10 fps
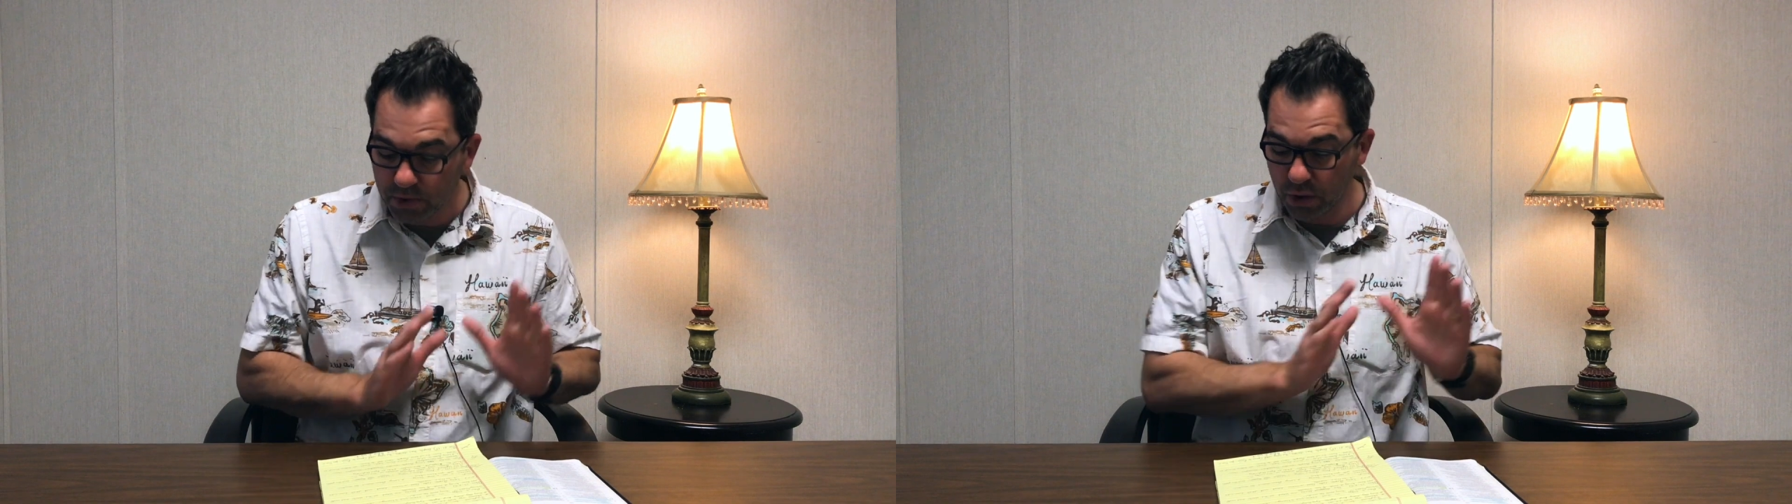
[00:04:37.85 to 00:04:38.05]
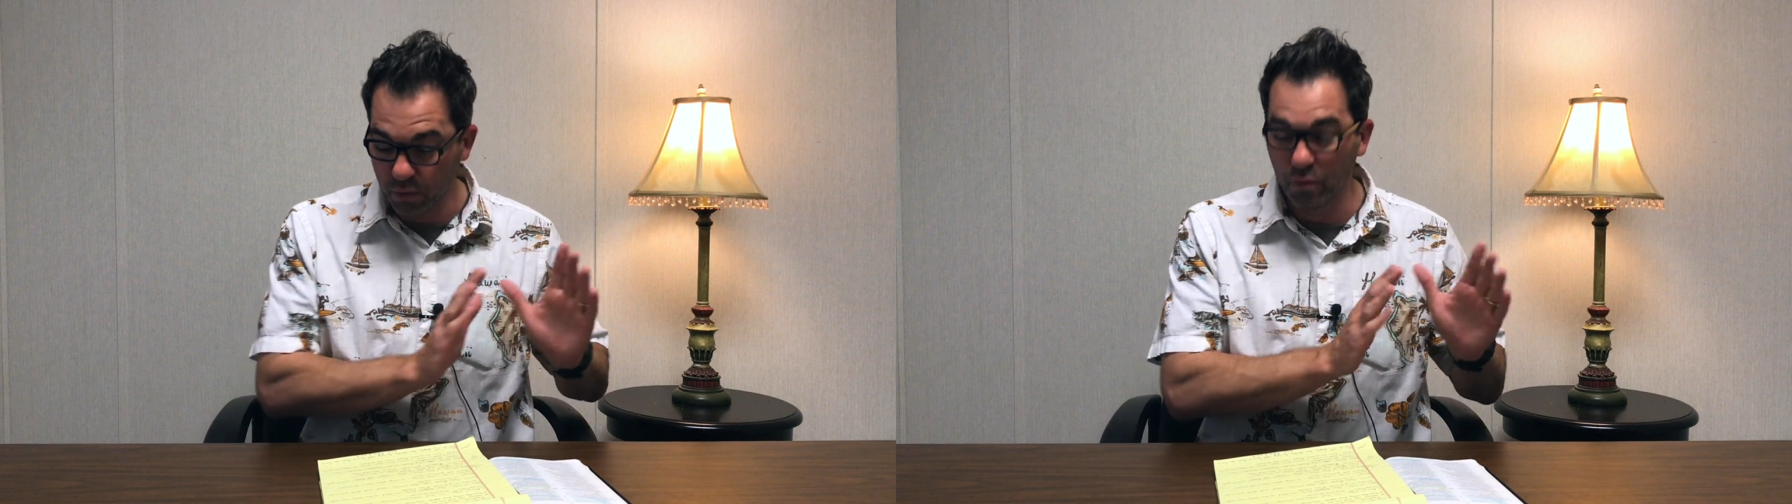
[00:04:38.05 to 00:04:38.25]

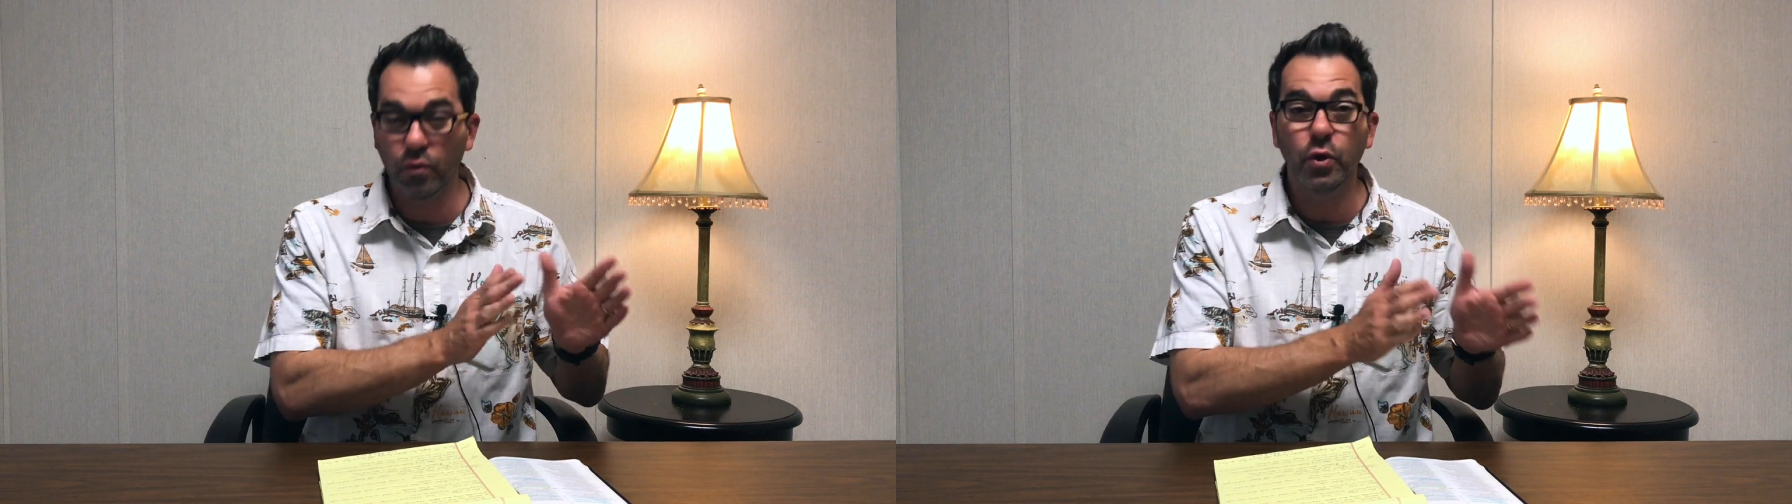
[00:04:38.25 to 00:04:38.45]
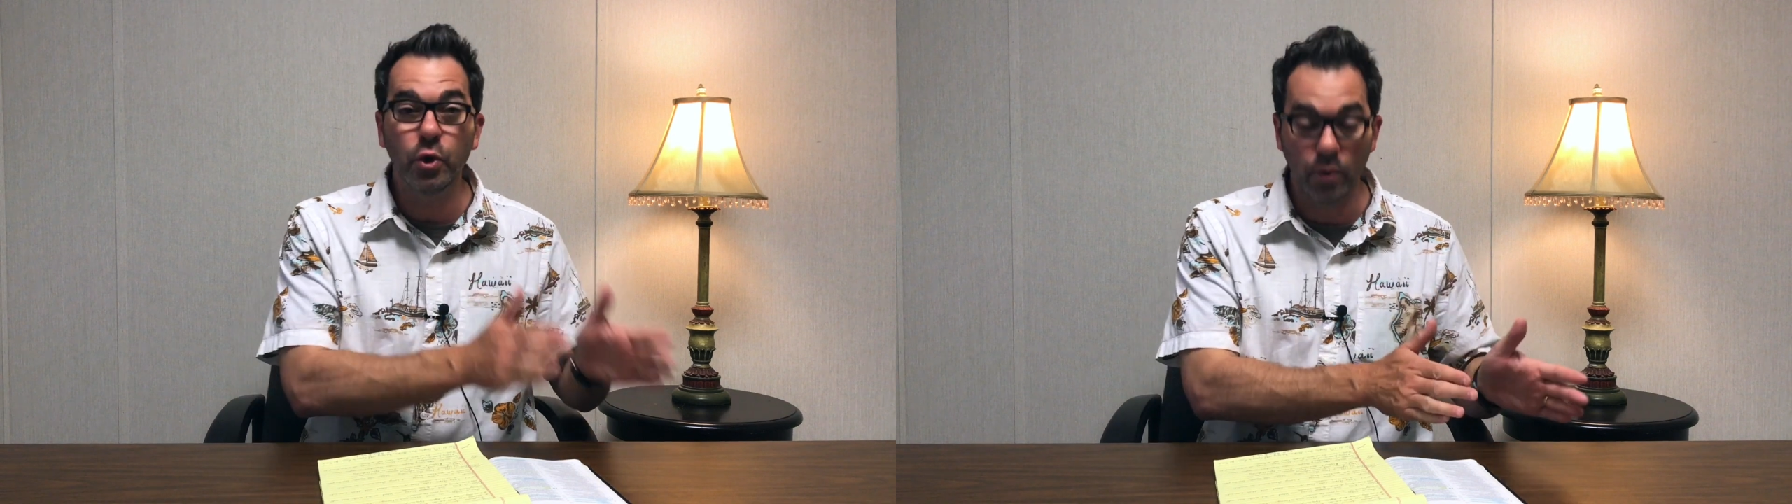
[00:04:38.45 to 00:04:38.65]
to
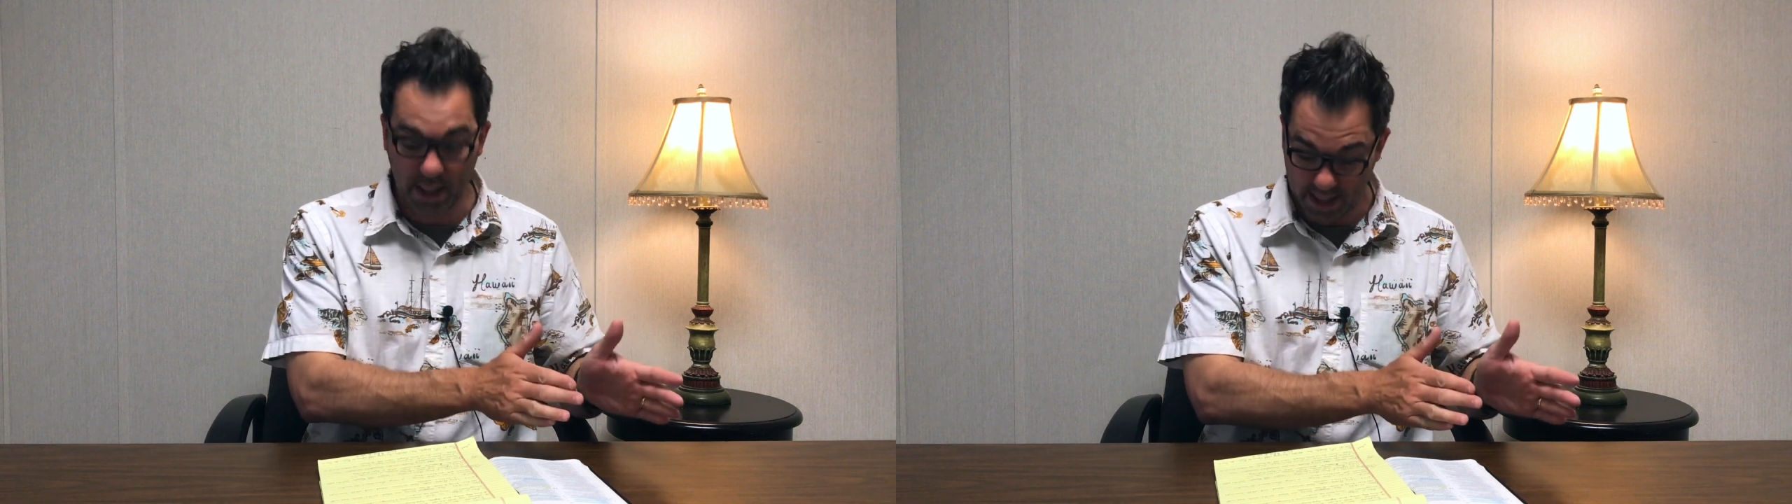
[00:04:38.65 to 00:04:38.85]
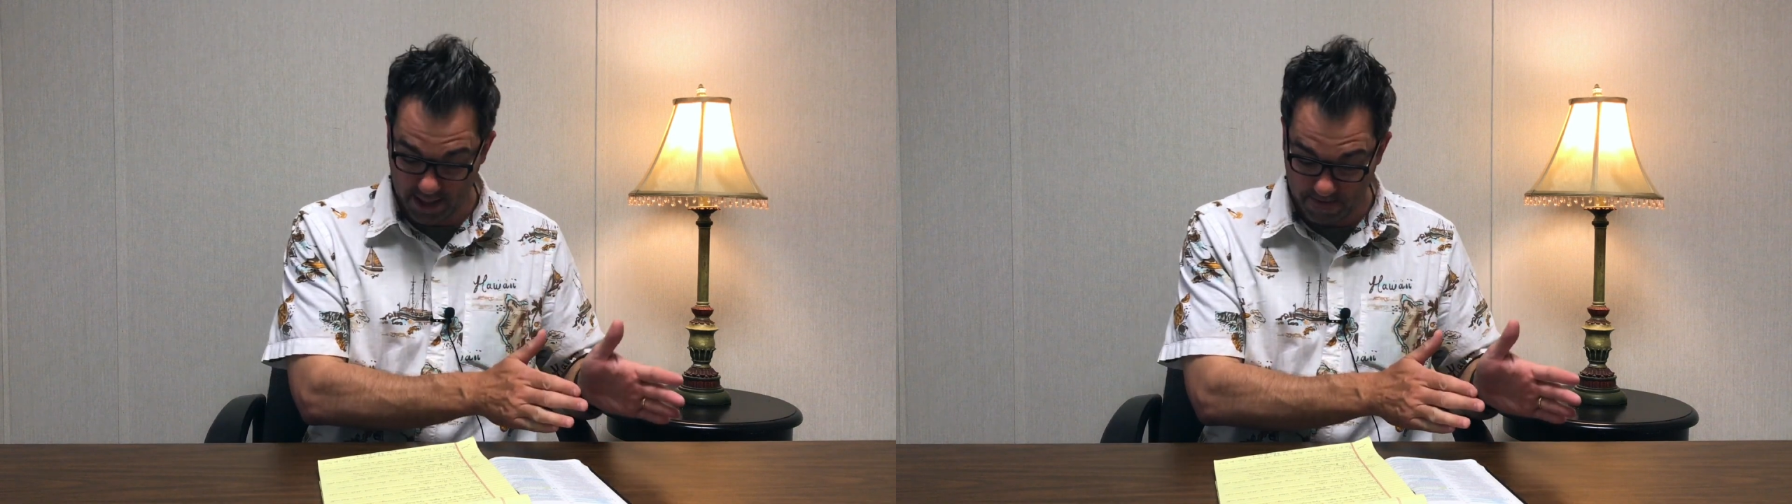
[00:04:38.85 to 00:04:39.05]

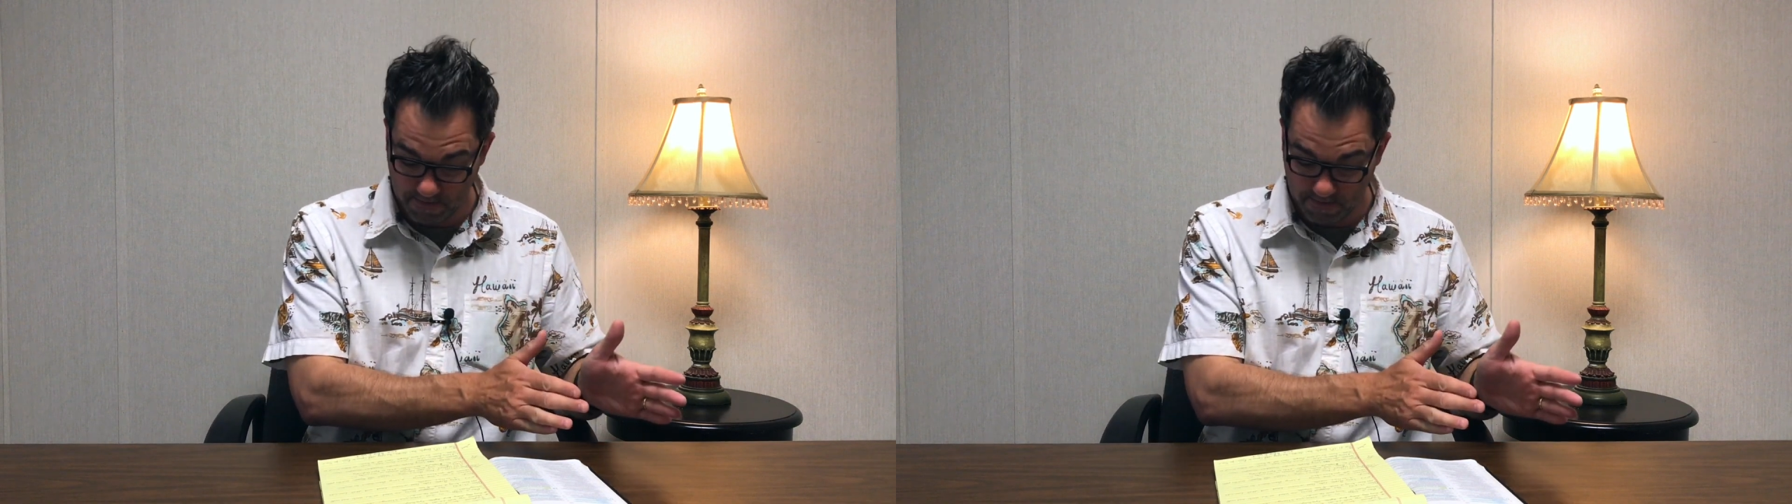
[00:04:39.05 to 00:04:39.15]
ruin,